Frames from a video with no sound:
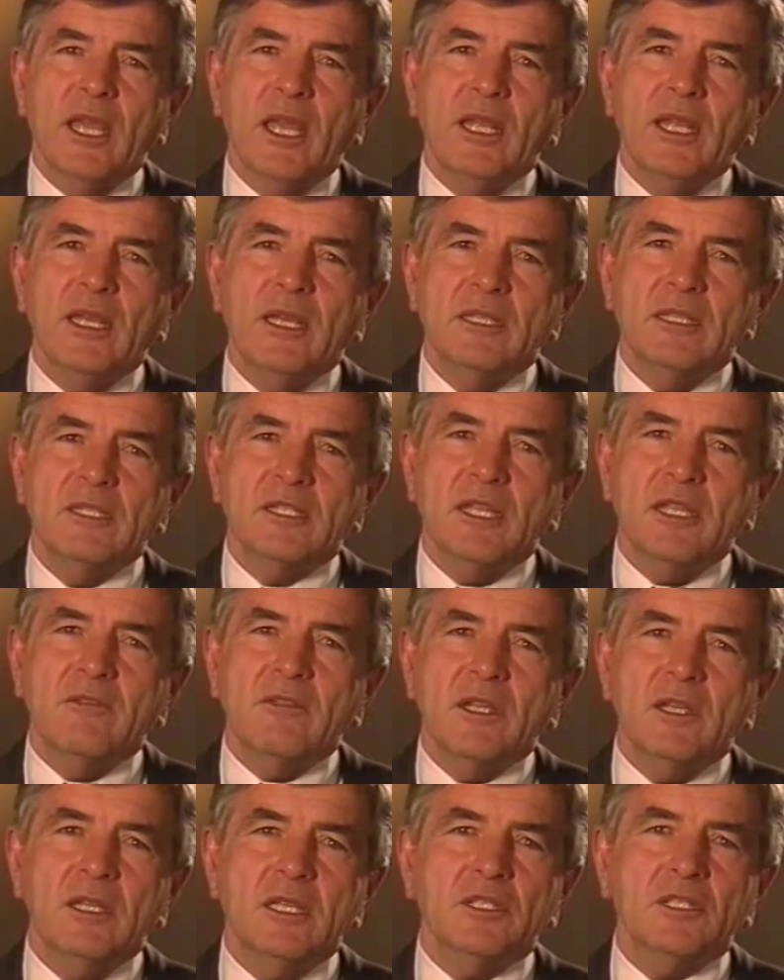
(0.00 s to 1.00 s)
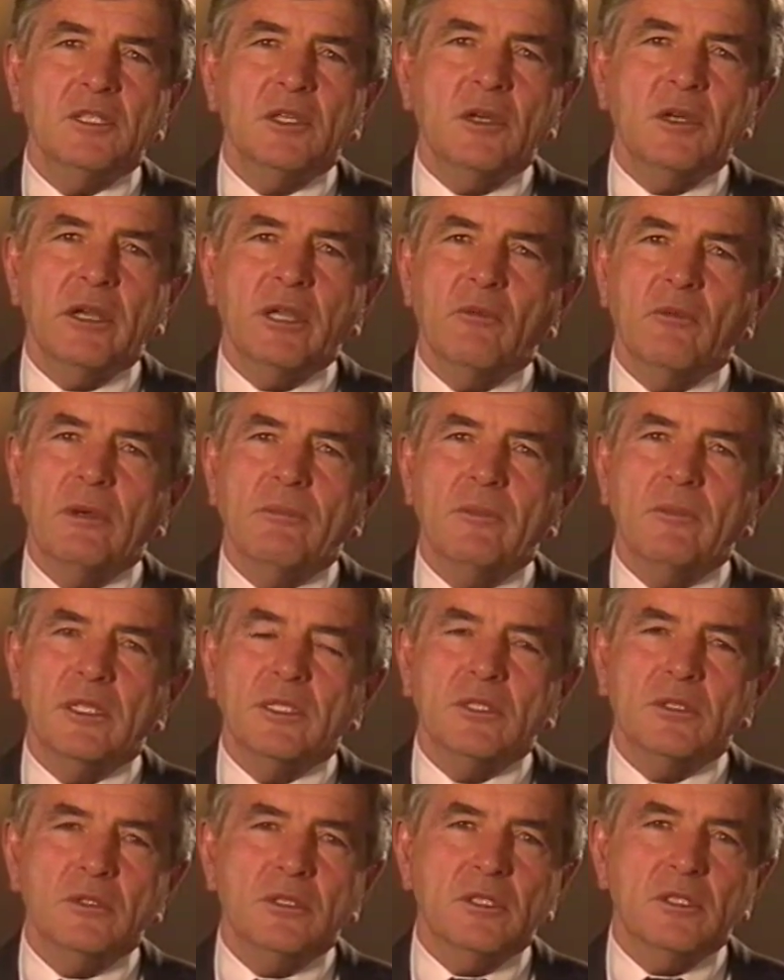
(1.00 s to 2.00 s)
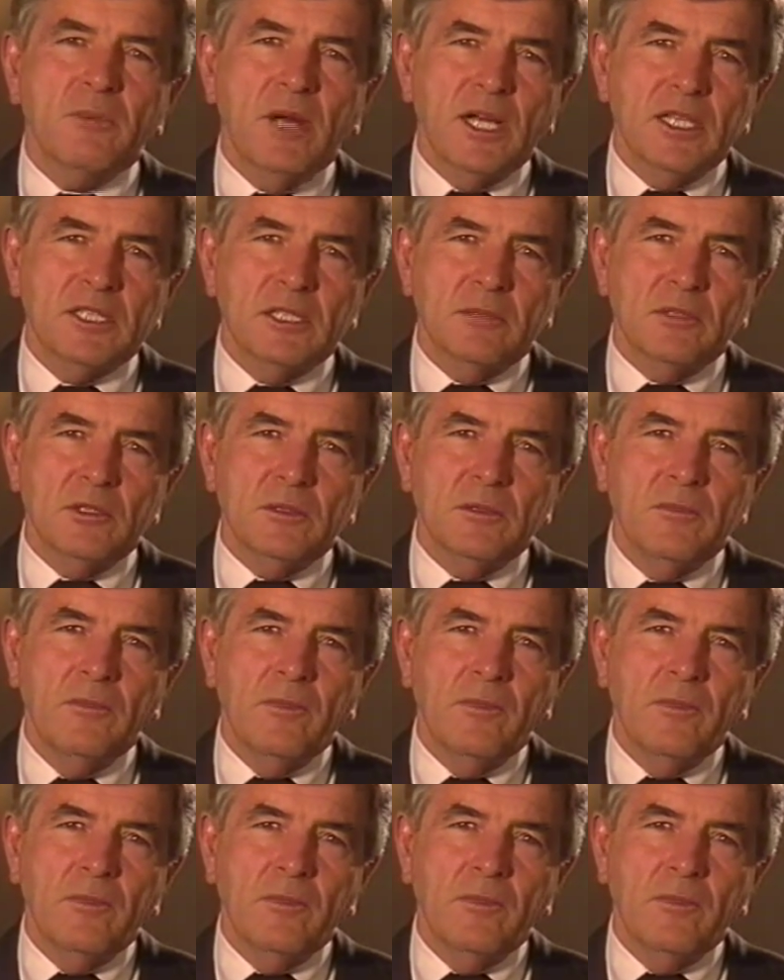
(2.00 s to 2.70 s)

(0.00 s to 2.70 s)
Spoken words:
any unsafe condition or equipment as soon as possible.